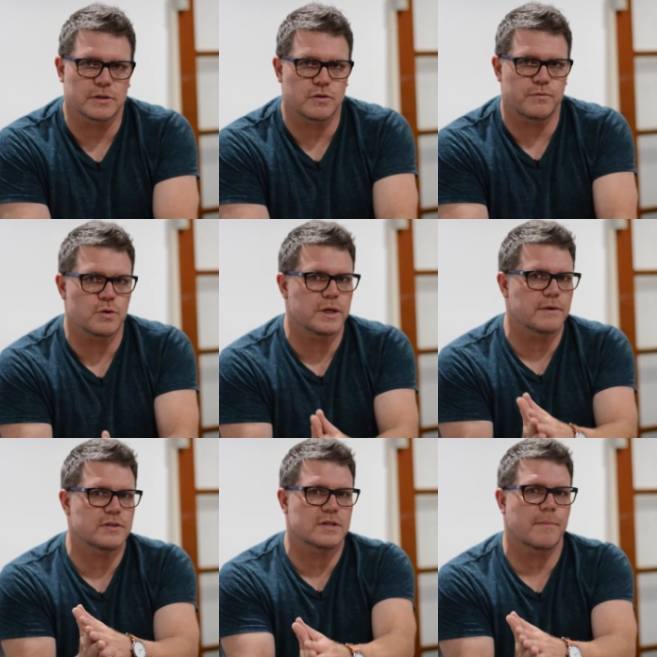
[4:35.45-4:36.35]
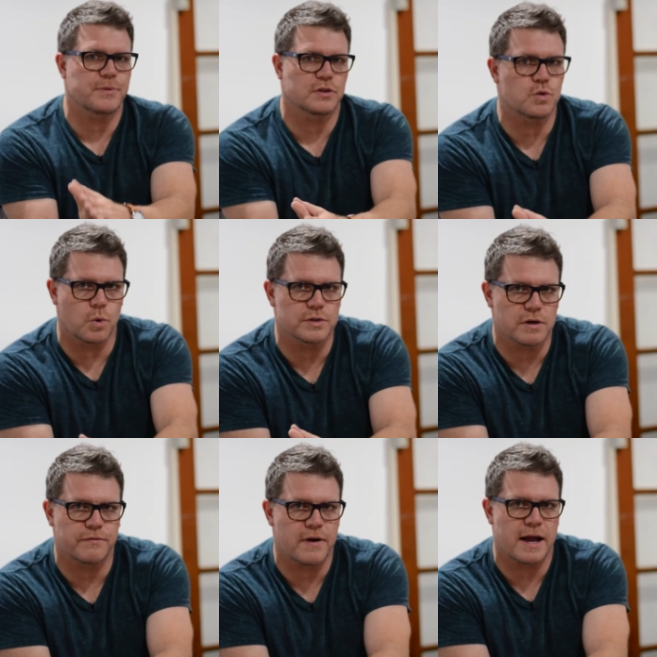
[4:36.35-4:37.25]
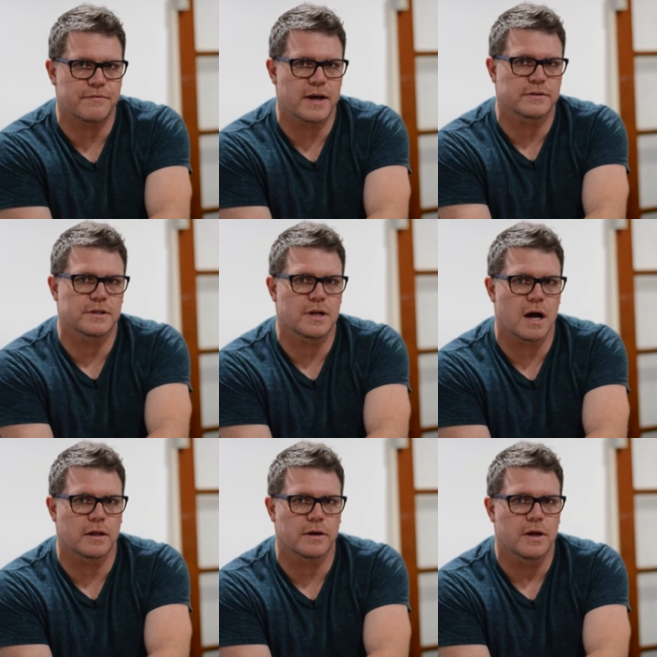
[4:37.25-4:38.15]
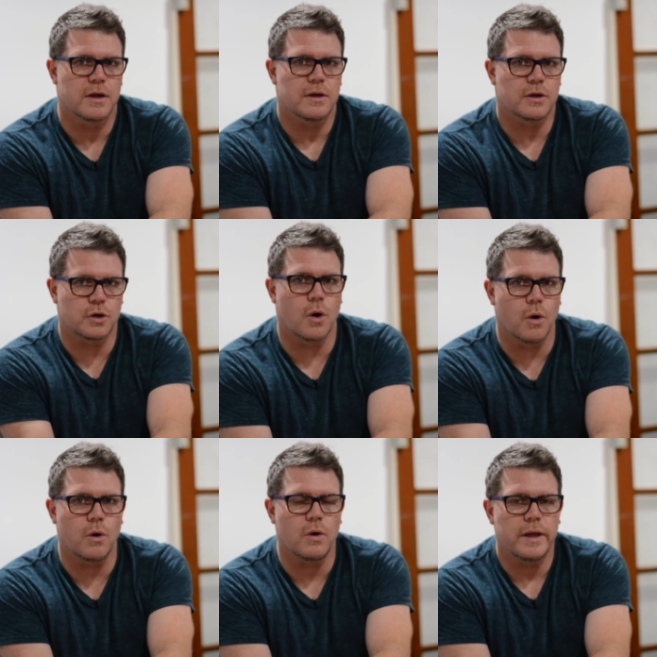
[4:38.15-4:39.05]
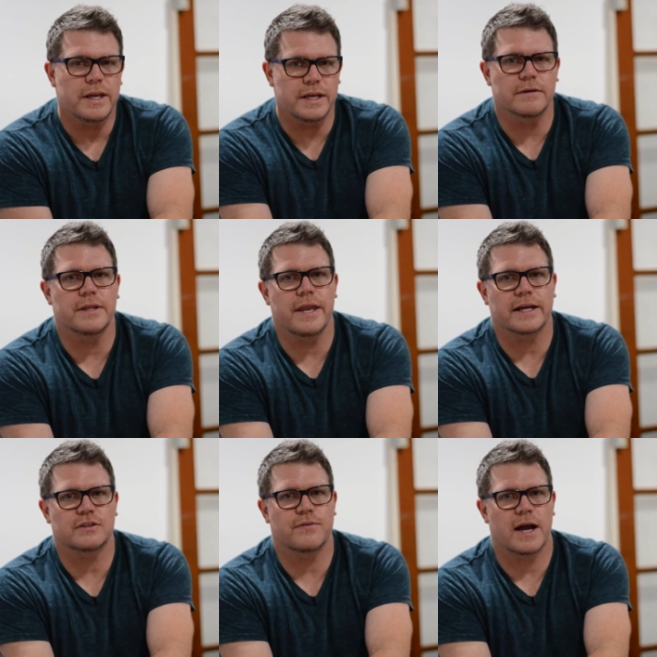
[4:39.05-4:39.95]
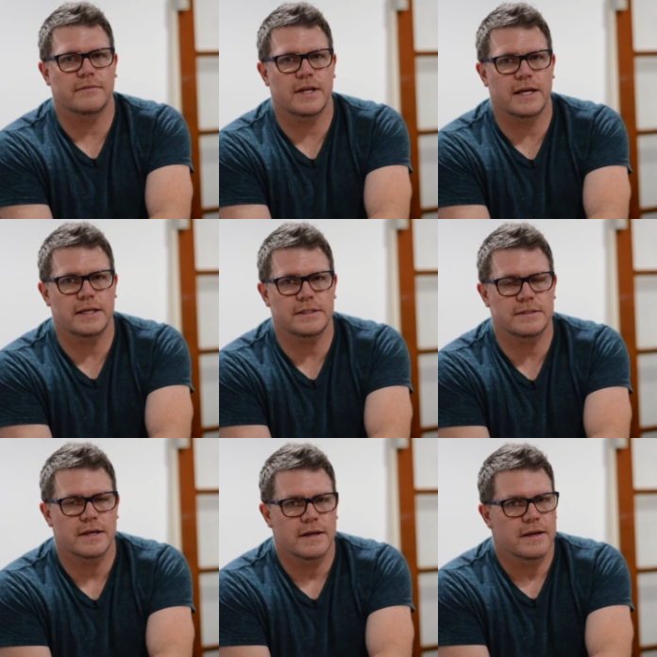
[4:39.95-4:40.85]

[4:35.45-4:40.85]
So if you can give something towards our $5,000 goal here in the next 5 days,